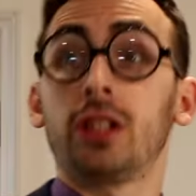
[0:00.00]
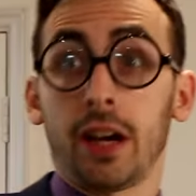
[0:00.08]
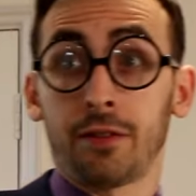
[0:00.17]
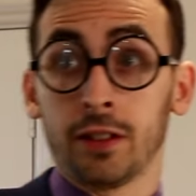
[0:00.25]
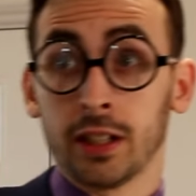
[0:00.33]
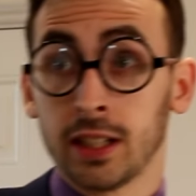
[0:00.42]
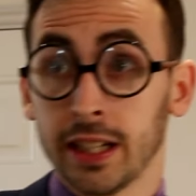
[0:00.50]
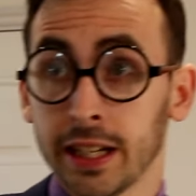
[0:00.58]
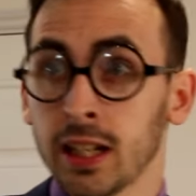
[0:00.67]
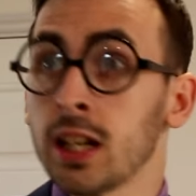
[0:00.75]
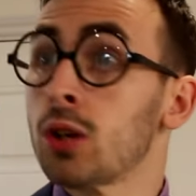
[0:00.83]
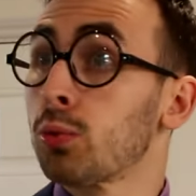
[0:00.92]

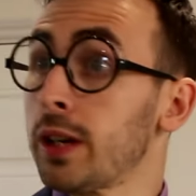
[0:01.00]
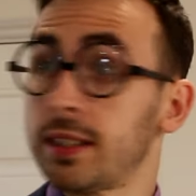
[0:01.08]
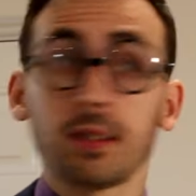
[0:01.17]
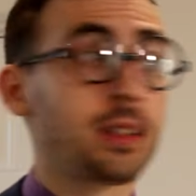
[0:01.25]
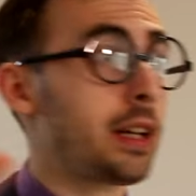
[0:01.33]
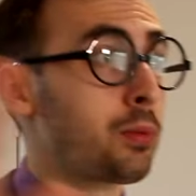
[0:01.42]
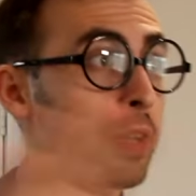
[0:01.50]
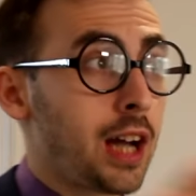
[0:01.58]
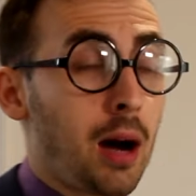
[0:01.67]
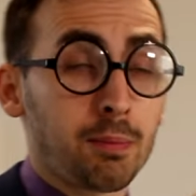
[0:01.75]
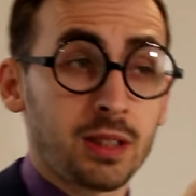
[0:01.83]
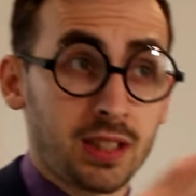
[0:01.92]
Definitely. Recently, we
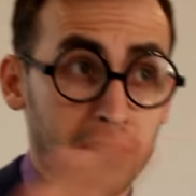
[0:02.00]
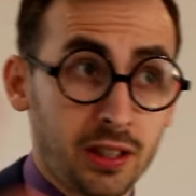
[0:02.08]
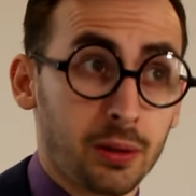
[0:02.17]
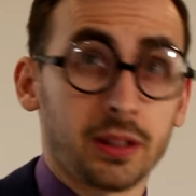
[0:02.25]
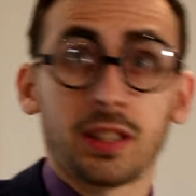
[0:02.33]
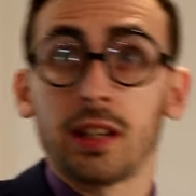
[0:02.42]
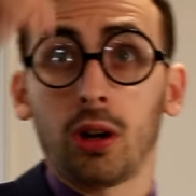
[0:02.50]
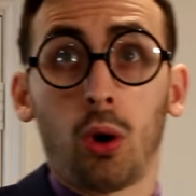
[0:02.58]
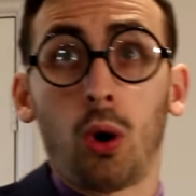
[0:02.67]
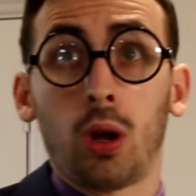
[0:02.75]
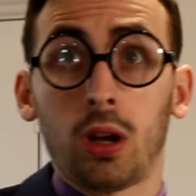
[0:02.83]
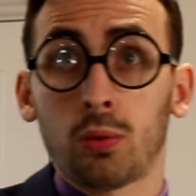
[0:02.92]
upped security
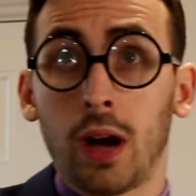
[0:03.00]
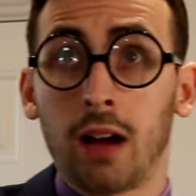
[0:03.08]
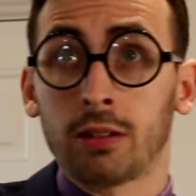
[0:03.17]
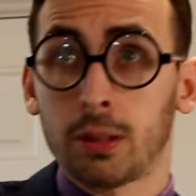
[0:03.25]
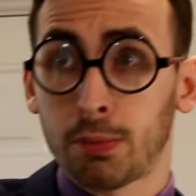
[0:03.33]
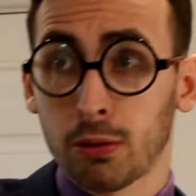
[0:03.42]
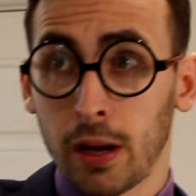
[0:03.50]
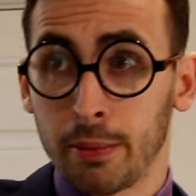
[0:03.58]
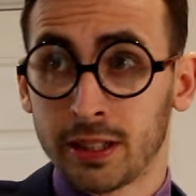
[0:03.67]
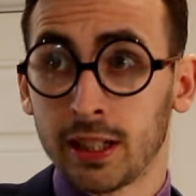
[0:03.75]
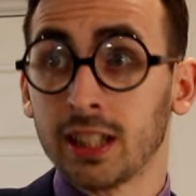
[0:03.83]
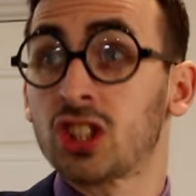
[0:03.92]
all around the
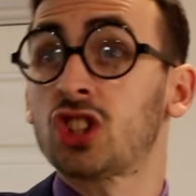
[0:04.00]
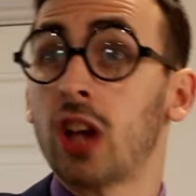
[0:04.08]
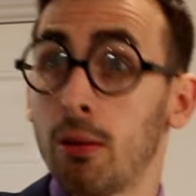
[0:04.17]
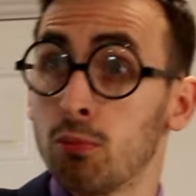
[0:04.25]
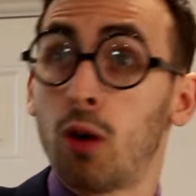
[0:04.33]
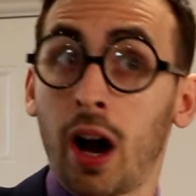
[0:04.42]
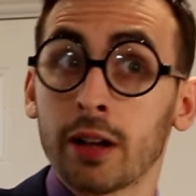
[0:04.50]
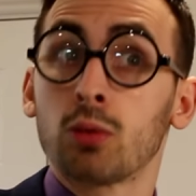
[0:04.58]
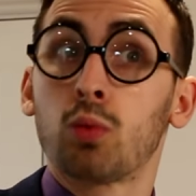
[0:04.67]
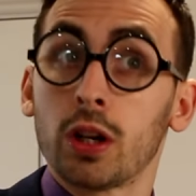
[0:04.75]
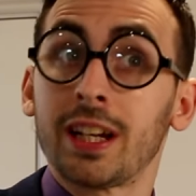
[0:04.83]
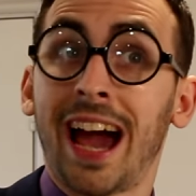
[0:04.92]
perimeter.
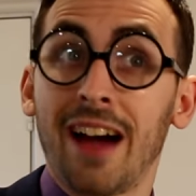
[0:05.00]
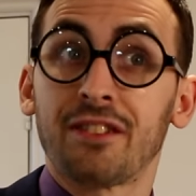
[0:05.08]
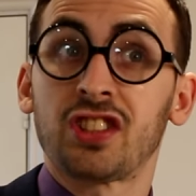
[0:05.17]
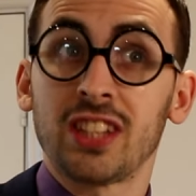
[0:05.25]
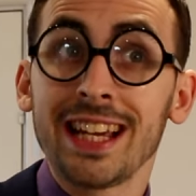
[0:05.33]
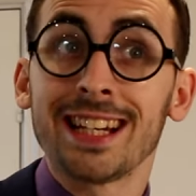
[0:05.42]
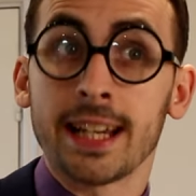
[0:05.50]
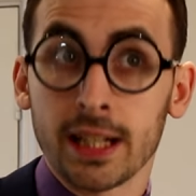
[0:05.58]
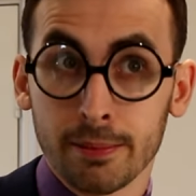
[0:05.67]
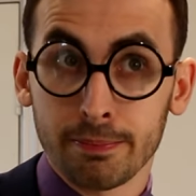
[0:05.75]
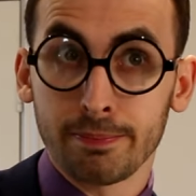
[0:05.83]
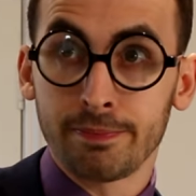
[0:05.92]
Someone would have seen him.